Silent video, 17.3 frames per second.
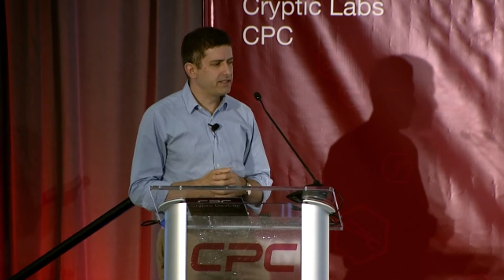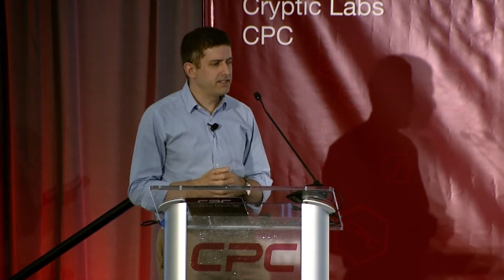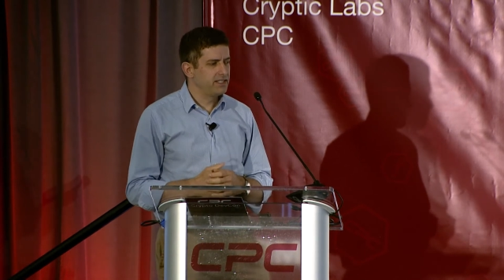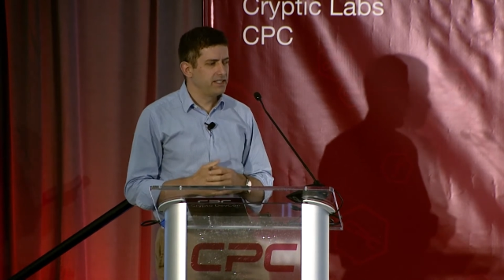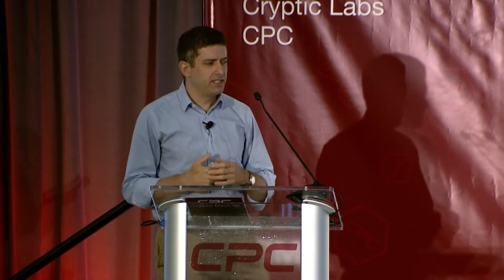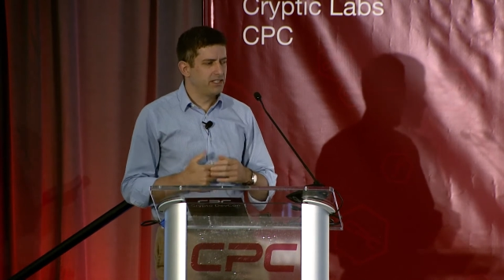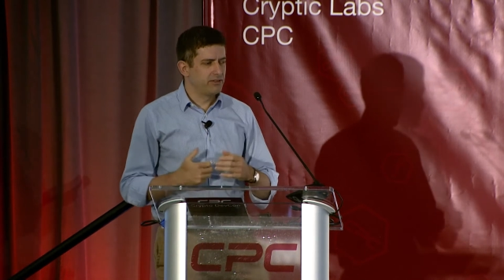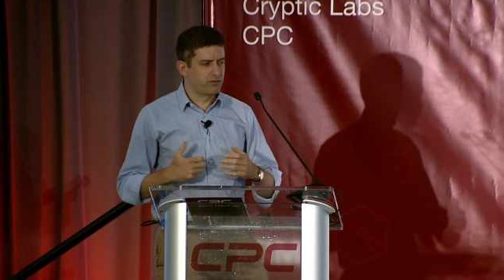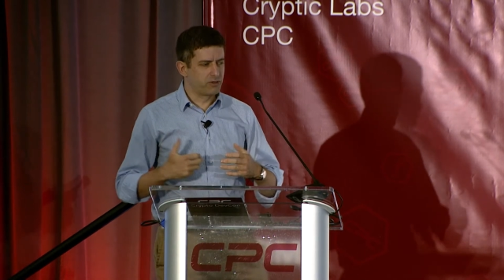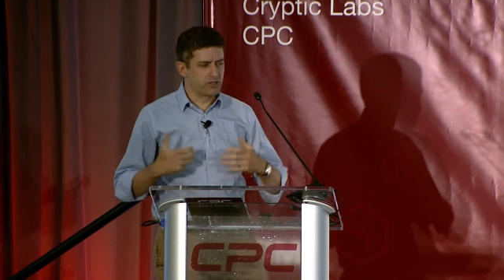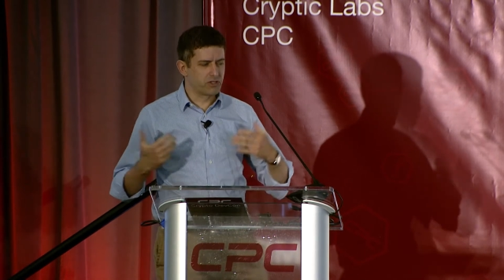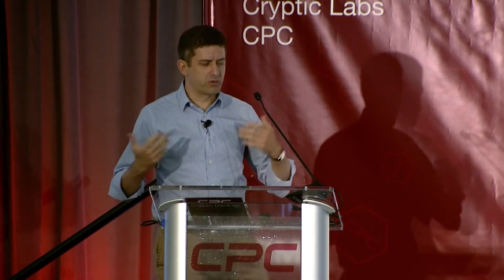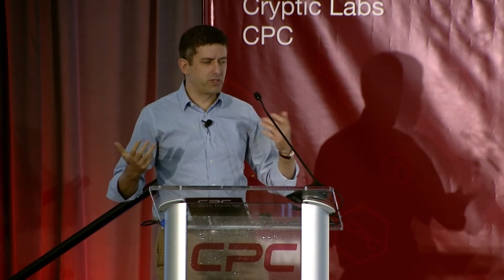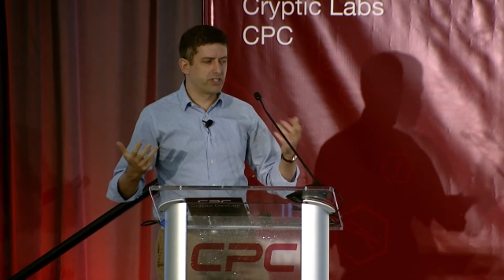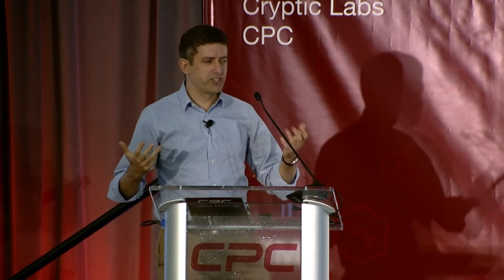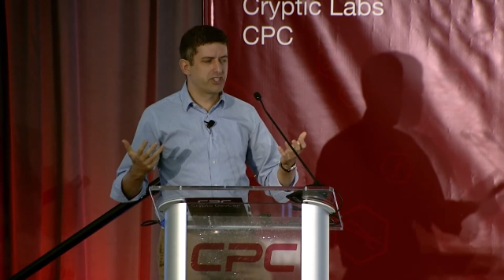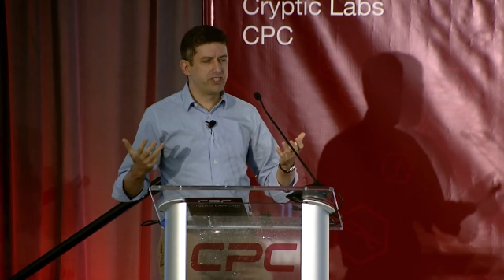
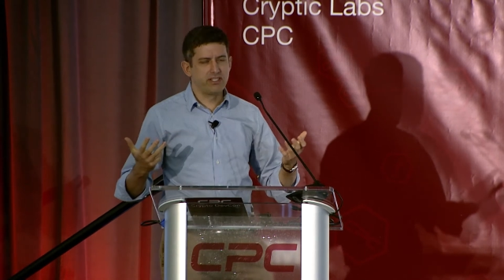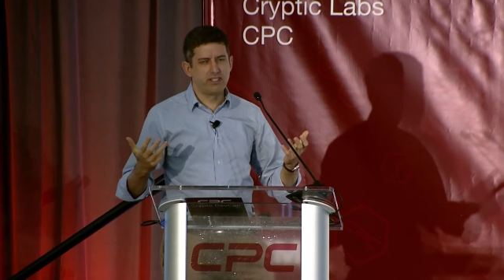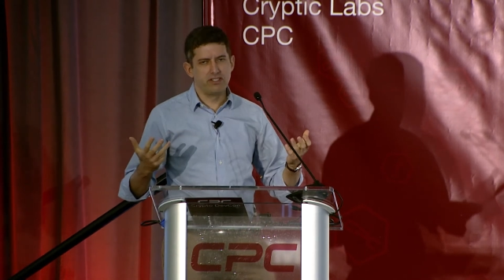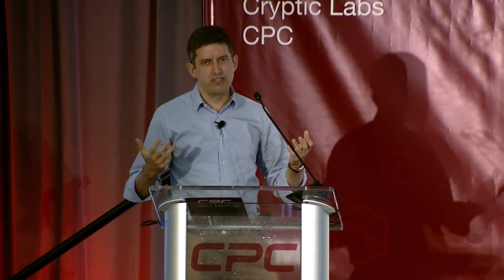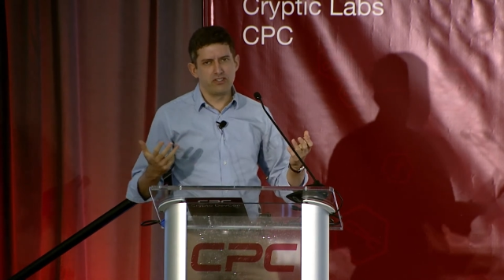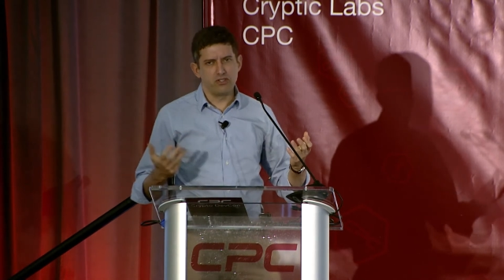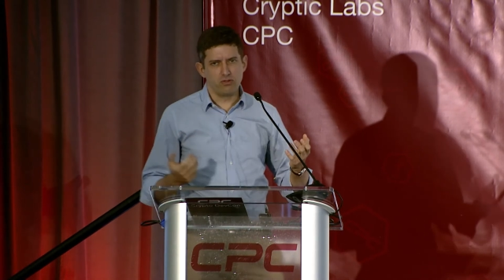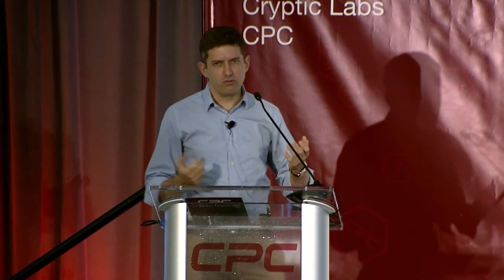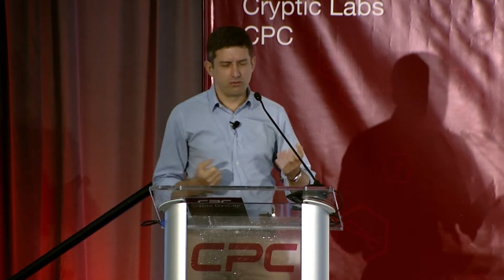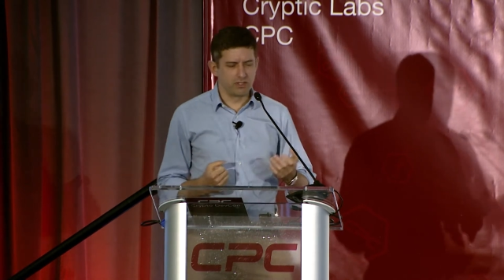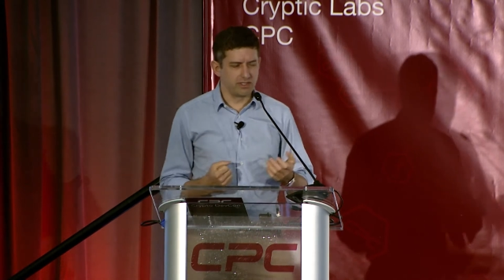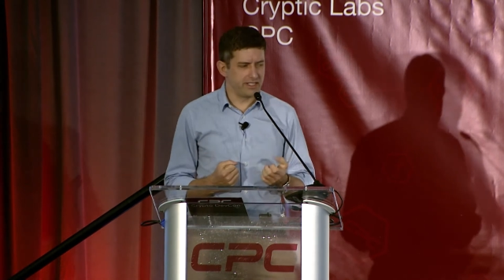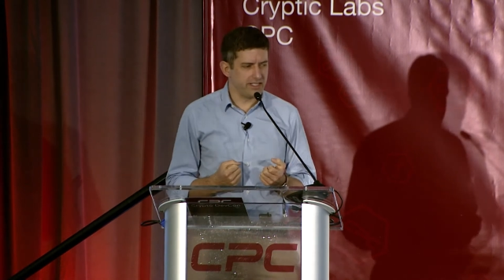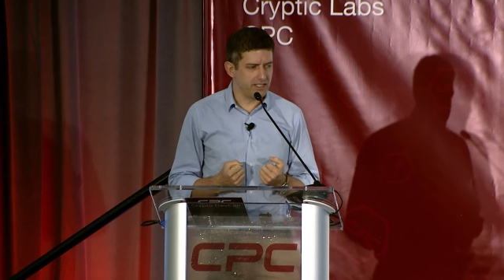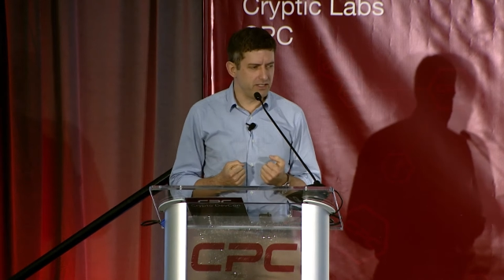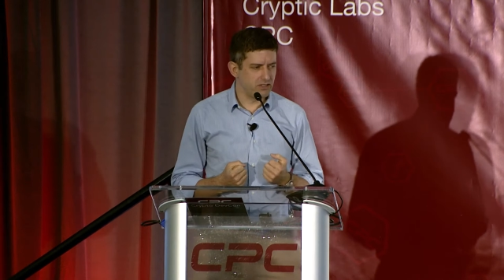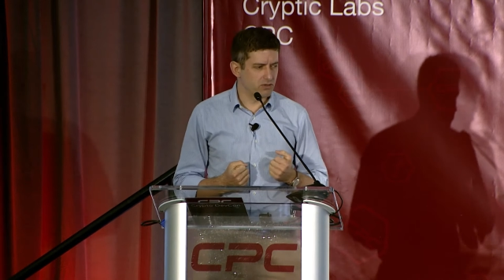First question is, do you
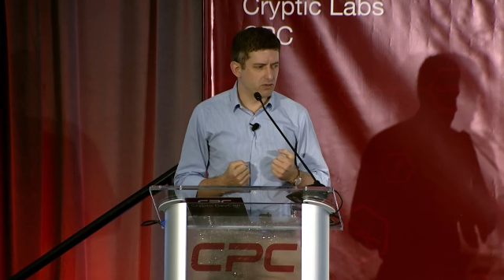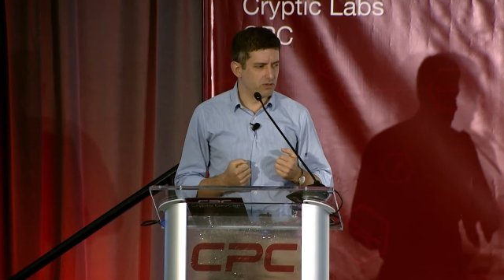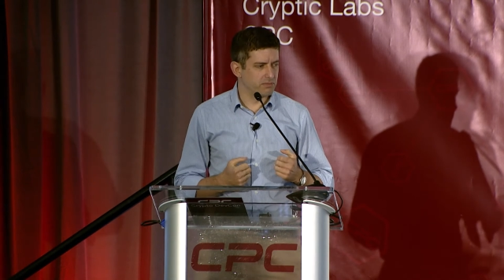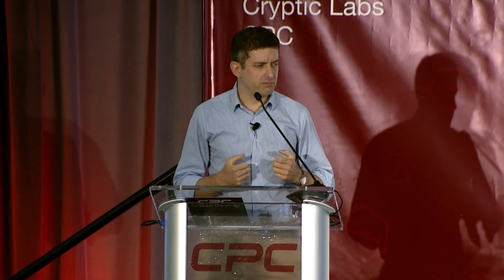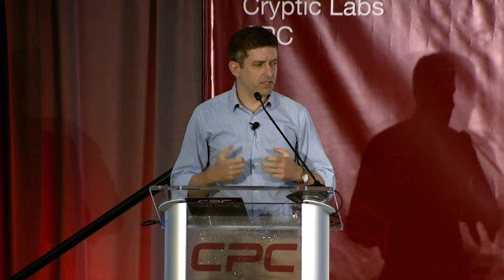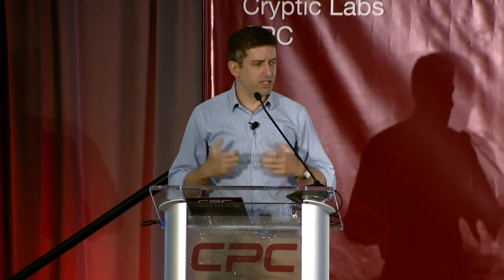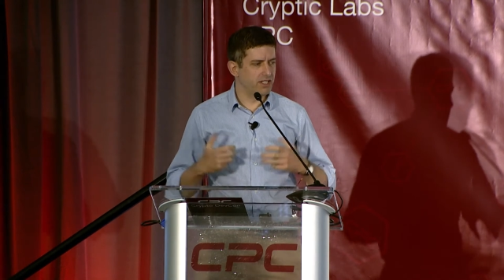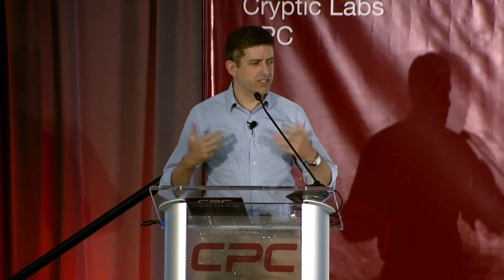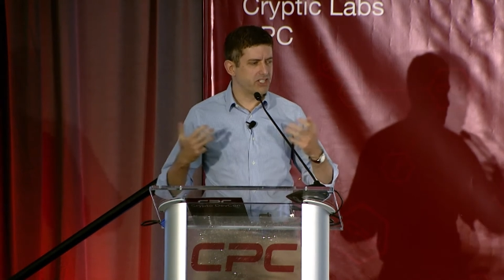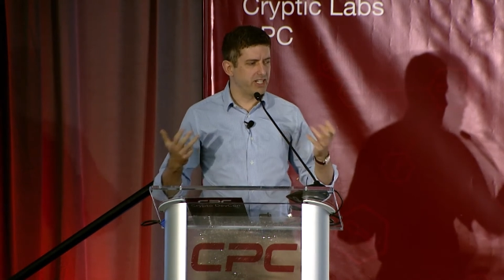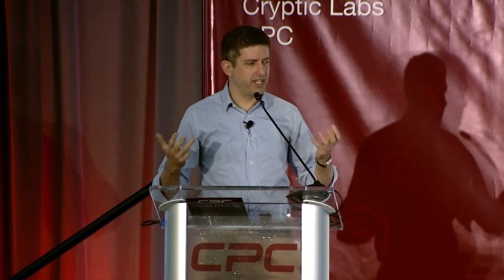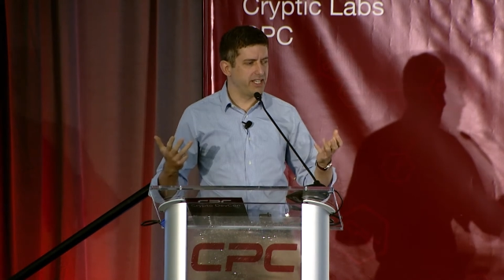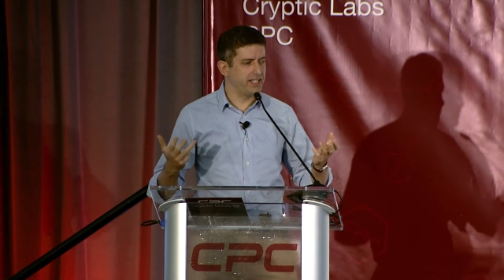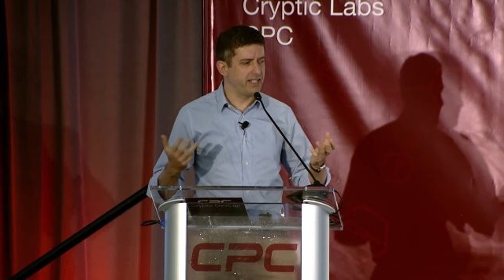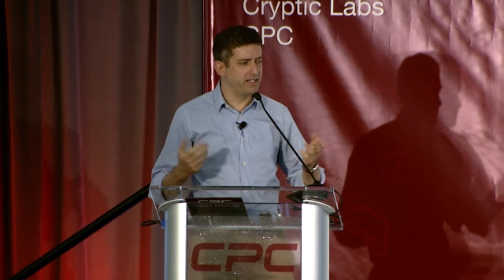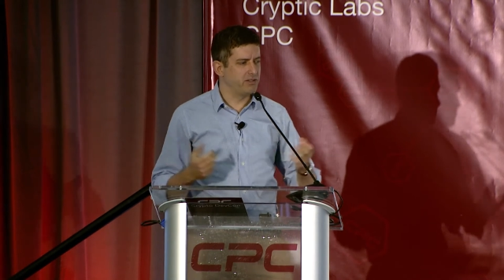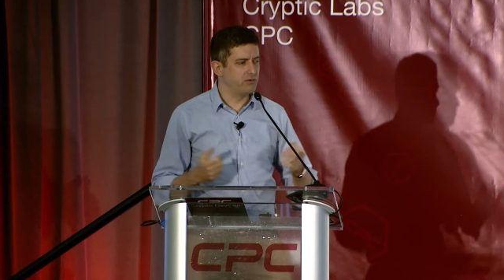really need your own
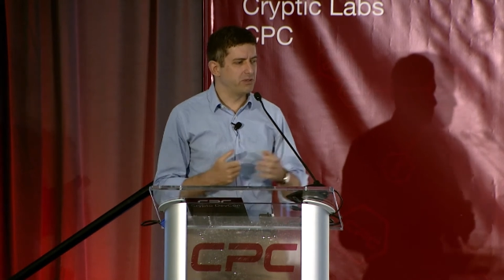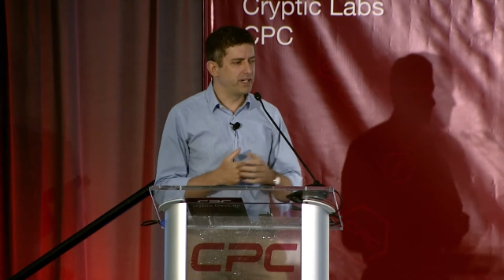blockchain?